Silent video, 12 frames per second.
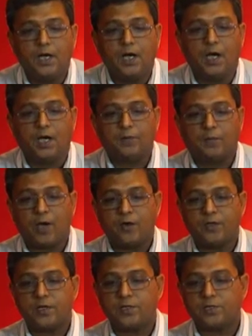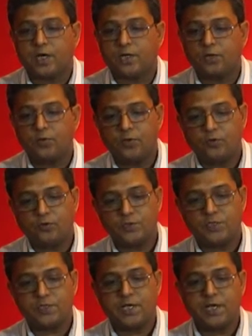And bioevidence curcumin
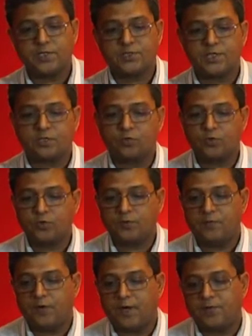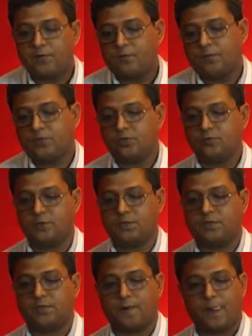doses, the exact dose may vary from patient to
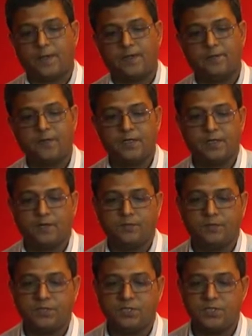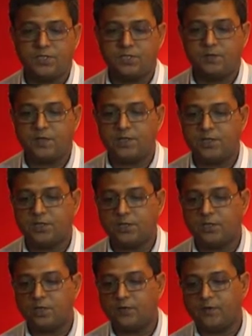patient, depending upon the disease severity,
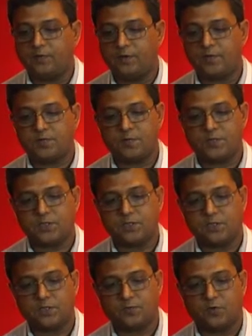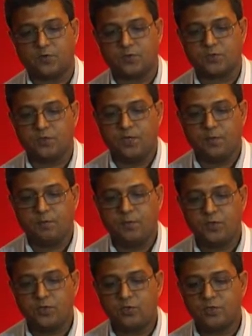degree of inflammation and patient response.
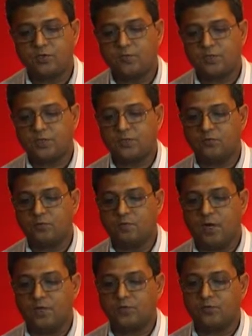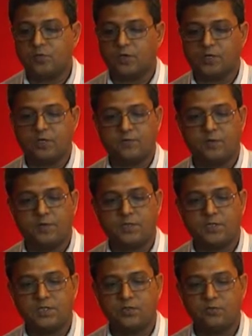Majority of the patients with mild to moderate
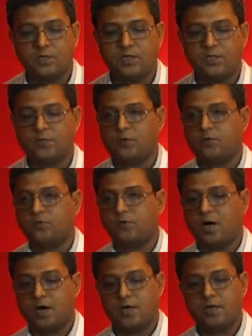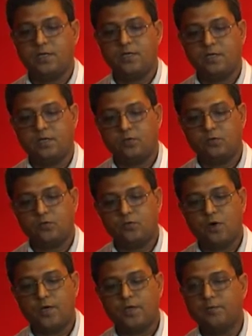inflammation usually respond to 100 to
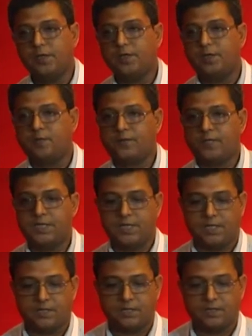200 milligram per day.